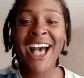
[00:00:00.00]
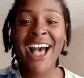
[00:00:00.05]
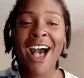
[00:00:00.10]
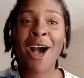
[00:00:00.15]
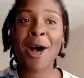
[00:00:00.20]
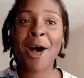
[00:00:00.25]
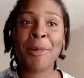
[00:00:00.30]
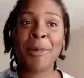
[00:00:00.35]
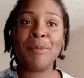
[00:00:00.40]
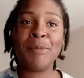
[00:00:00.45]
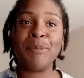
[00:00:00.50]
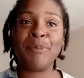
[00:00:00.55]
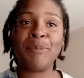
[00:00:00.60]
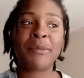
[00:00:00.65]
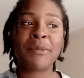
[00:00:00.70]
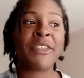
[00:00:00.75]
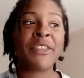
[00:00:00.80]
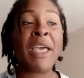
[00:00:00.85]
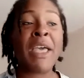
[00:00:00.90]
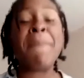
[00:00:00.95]
Um,
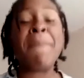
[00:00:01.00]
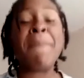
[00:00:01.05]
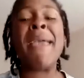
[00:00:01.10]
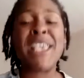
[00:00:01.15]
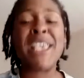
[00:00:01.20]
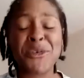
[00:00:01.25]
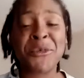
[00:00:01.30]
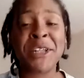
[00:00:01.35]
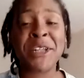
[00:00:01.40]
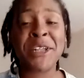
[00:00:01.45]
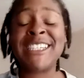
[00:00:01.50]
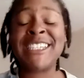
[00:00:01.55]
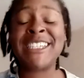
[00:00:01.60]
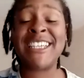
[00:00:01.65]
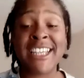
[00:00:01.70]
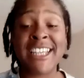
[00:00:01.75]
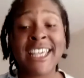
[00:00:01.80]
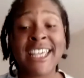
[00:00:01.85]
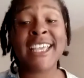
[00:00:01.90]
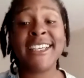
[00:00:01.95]
they make it really
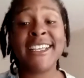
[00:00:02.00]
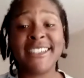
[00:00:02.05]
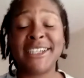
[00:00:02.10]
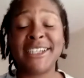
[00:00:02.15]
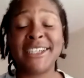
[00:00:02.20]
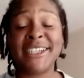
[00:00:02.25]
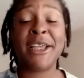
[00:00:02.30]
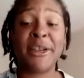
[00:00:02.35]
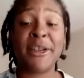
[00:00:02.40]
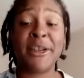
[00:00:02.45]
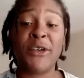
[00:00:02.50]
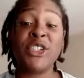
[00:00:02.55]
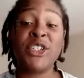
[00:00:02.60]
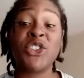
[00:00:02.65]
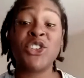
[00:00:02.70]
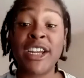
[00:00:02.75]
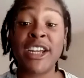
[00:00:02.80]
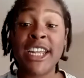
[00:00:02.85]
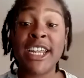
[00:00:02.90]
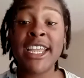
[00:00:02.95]
tedious and, and
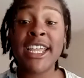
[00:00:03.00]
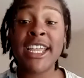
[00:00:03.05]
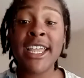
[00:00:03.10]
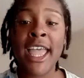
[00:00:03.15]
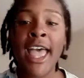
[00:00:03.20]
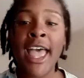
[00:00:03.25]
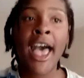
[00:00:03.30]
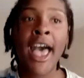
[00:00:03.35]
frustrating.